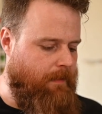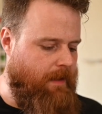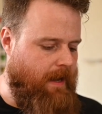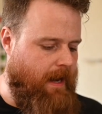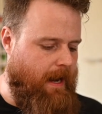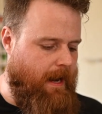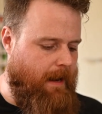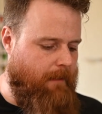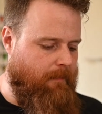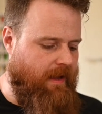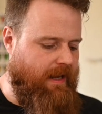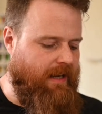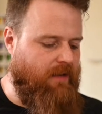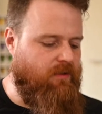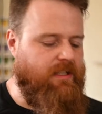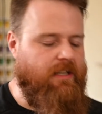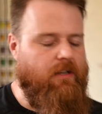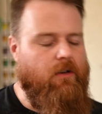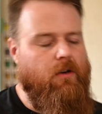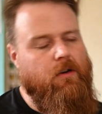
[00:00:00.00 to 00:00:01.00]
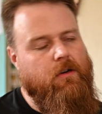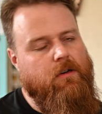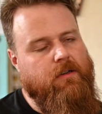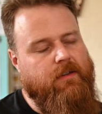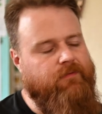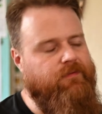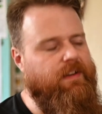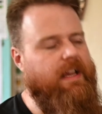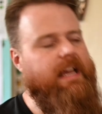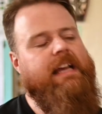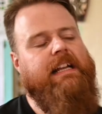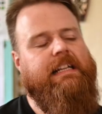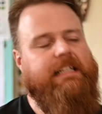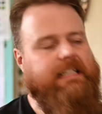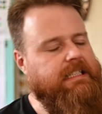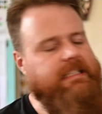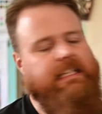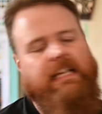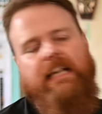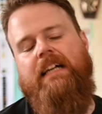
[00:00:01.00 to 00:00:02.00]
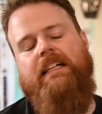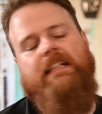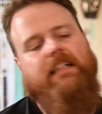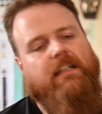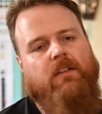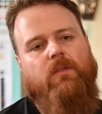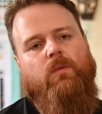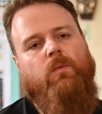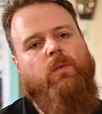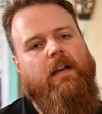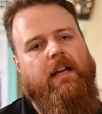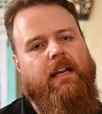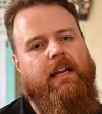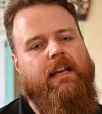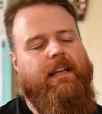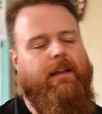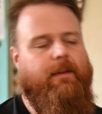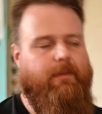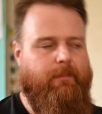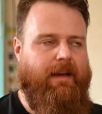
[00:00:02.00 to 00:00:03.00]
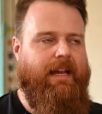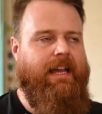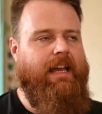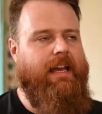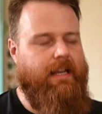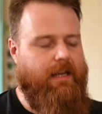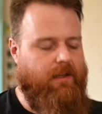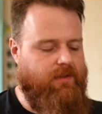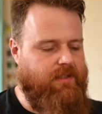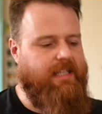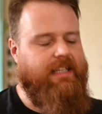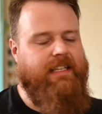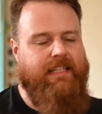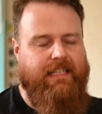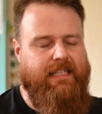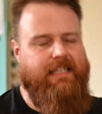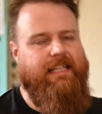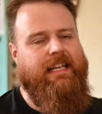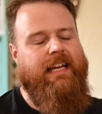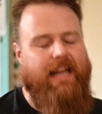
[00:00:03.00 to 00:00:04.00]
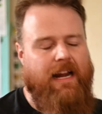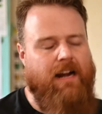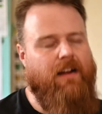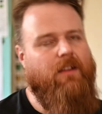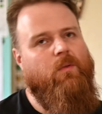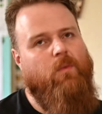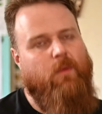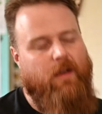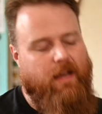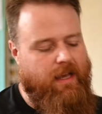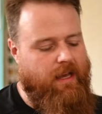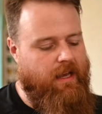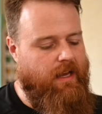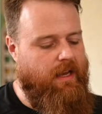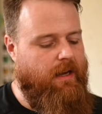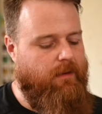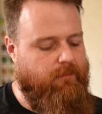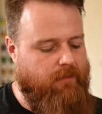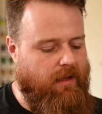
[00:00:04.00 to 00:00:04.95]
And I was like, oh, van, get the hell out of the way. In my head, I was like, get out of the way.